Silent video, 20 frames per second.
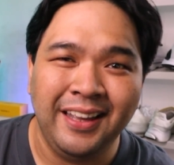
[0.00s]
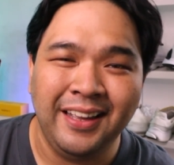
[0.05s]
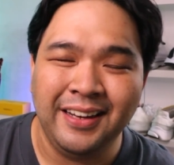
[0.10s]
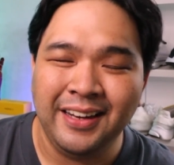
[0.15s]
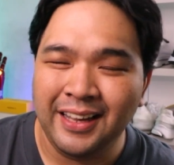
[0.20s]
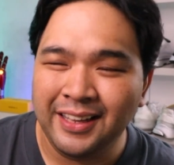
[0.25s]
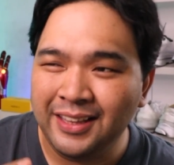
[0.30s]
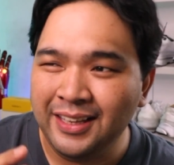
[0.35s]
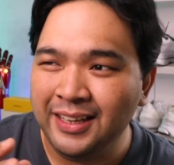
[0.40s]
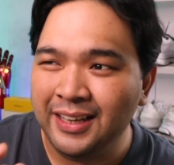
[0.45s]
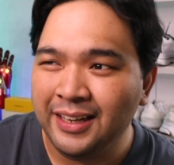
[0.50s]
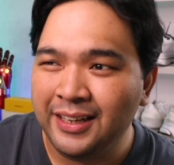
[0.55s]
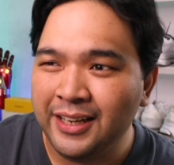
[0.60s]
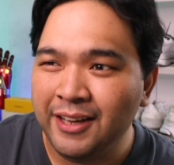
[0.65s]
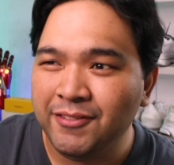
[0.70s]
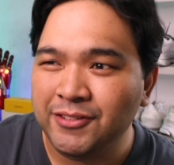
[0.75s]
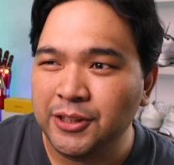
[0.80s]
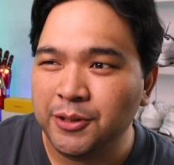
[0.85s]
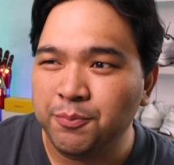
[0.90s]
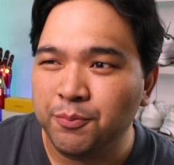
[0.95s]
And I think it
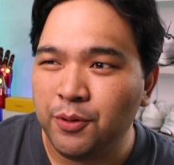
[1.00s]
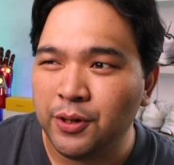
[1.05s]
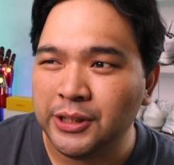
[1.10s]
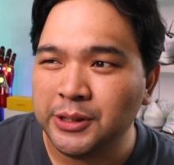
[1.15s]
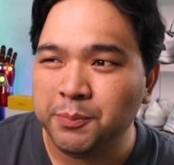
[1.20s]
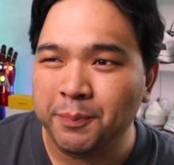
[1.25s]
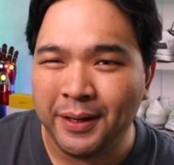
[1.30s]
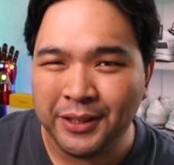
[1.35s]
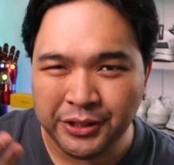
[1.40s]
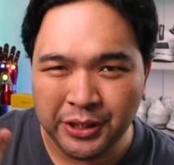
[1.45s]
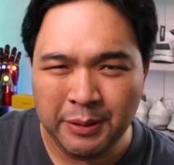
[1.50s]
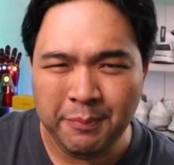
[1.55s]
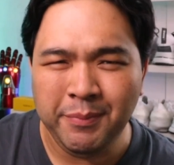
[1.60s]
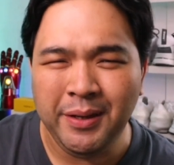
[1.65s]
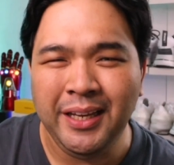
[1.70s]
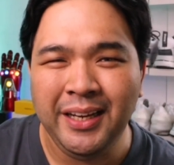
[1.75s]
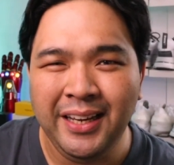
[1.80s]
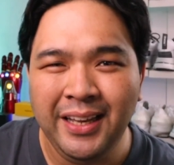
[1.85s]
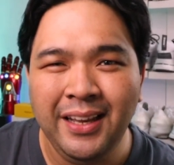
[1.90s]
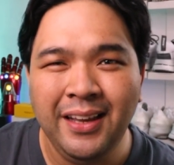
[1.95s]
gives it more special
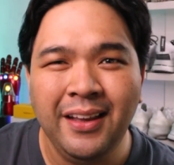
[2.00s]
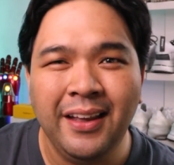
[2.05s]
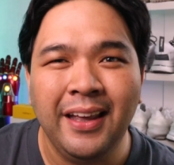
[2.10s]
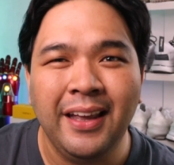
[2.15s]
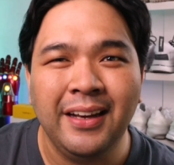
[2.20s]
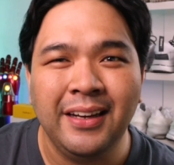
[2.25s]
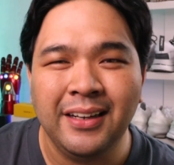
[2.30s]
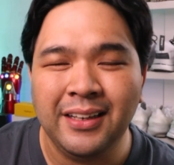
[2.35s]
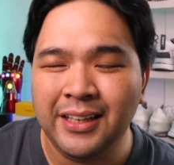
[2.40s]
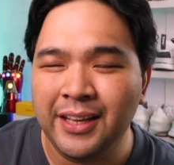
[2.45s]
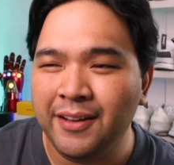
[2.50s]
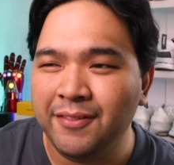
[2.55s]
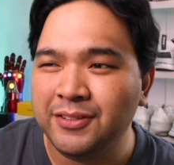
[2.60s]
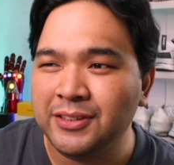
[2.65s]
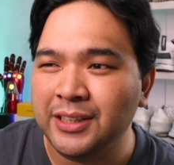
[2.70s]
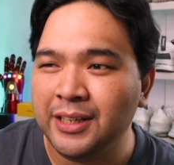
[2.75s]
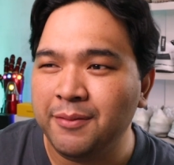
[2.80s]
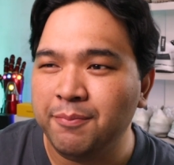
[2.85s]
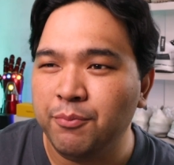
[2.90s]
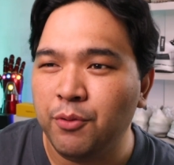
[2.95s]
meaning, and it
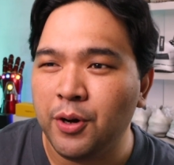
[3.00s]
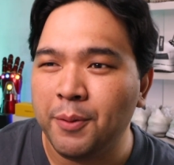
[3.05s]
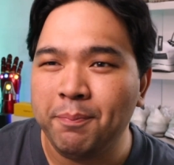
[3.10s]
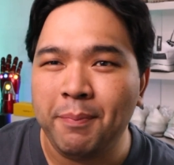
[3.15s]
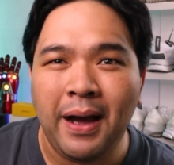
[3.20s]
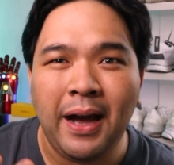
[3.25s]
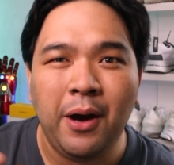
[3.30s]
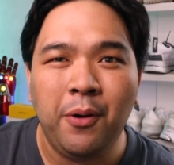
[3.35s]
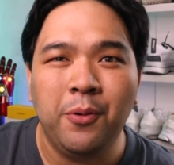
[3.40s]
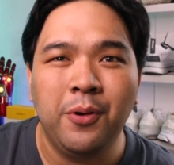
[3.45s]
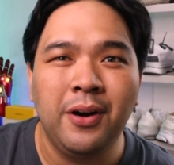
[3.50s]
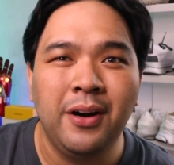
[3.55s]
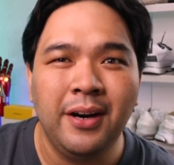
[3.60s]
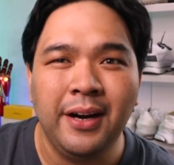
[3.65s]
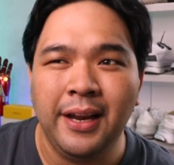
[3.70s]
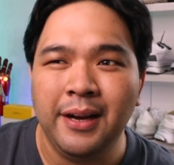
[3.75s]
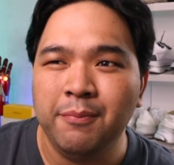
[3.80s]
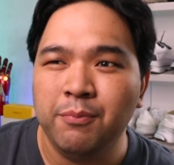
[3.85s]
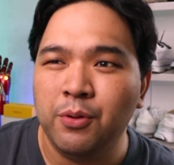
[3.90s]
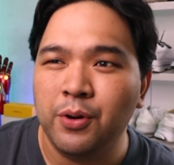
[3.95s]
gives it more power
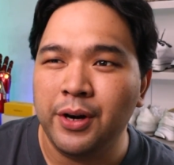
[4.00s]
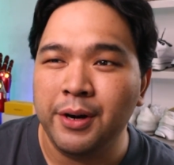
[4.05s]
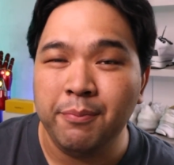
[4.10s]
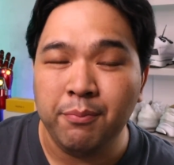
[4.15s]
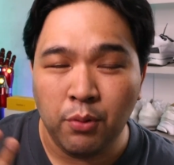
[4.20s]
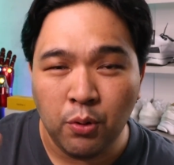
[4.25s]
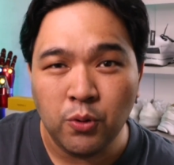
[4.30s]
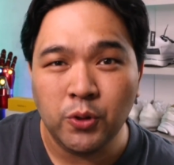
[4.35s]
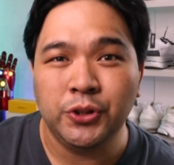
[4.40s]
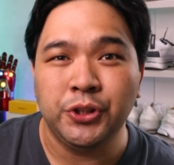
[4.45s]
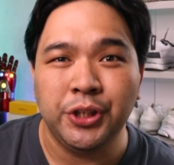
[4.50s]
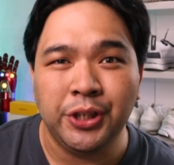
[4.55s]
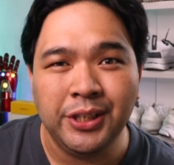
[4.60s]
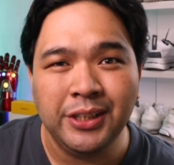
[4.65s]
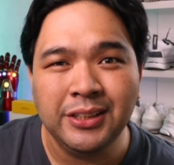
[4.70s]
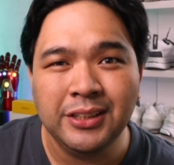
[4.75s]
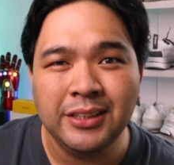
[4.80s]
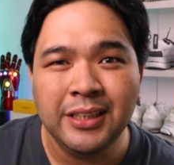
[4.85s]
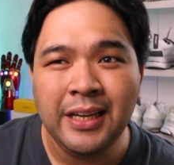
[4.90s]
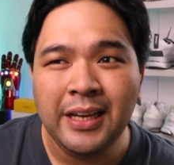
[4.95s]
and more
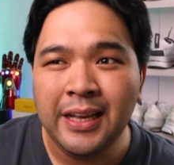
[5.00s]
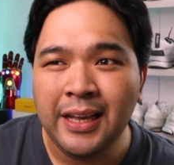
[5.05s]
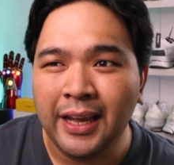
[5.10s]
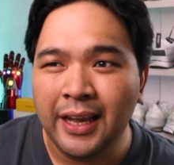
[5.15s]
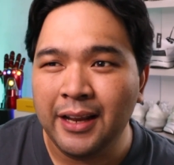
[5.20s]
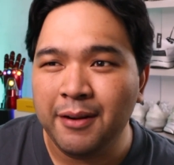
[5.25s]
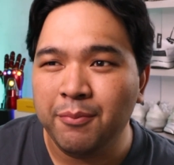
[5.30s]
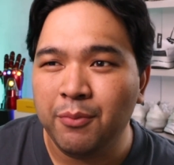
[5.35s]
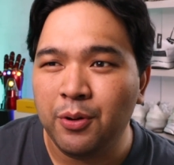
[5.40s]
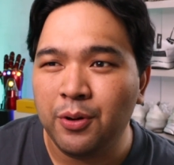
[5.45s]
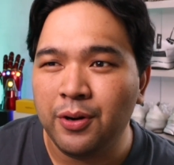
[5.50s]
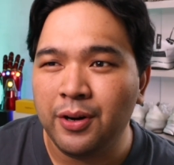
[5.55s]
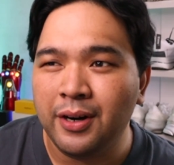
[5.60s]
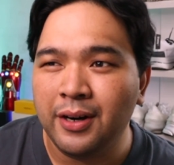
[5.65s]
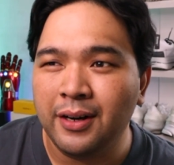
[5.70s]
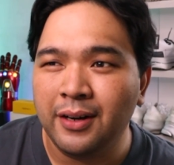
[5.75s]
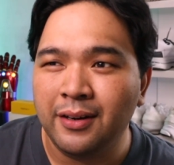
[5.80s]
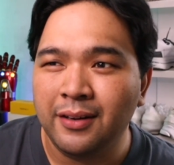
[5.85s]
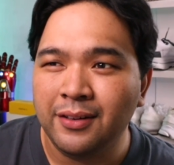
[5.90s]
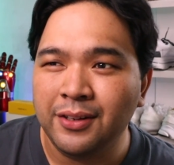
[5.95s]
emotions and
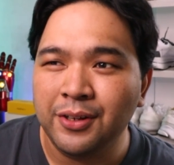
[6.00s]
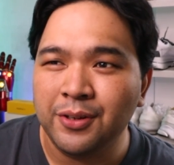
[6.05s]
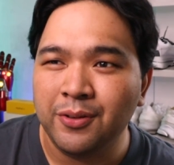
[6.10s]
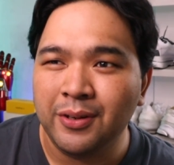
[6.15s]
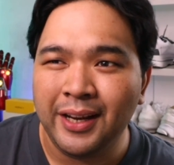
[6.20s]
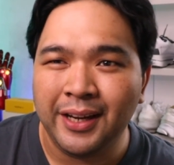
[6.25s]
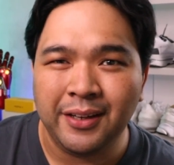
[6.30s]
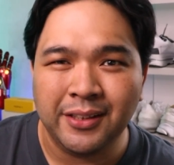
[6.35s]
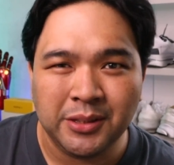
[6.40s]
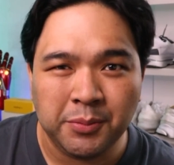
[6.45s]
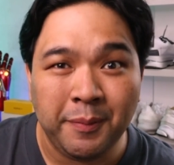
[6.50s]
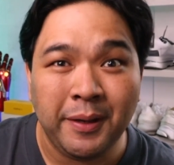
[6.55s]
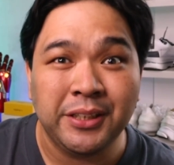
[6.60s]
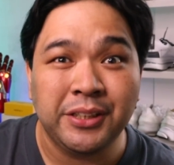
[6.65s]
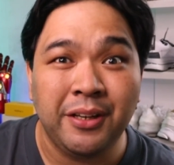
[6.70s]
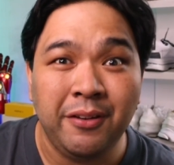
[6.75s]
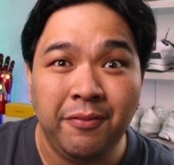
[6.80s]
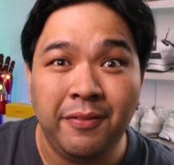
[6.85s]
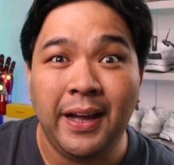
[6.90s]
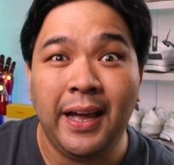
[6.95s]
more, you know, like a
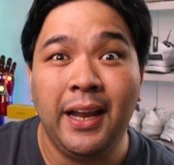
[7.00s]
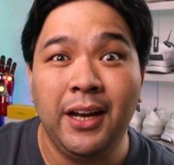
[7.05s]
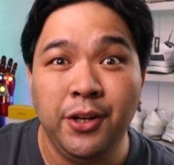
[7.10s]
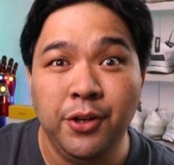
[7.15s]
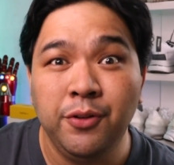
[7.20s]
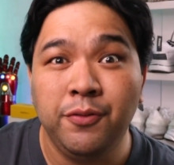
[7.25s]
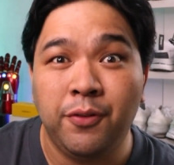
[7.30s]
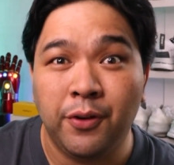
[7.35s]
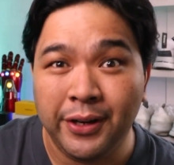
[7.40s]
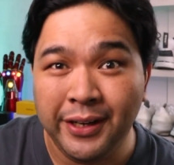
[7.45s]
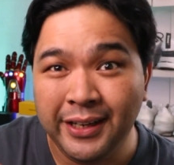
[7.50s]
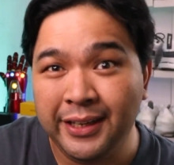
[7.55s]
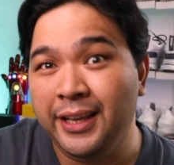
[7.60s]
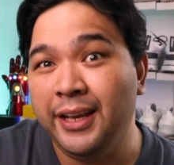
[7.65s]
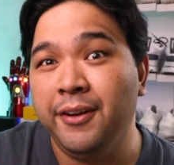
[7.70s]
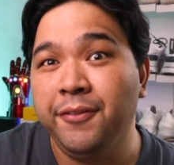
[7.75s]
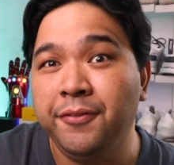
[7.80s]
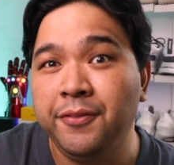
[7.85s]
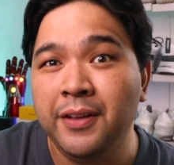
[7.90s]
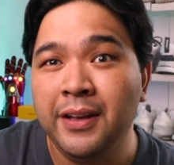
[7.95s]
special value for the
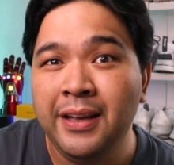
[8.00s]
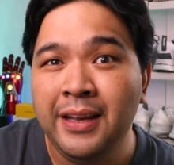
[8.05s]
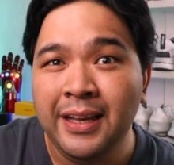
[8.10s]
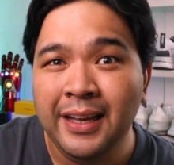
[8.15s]
gift.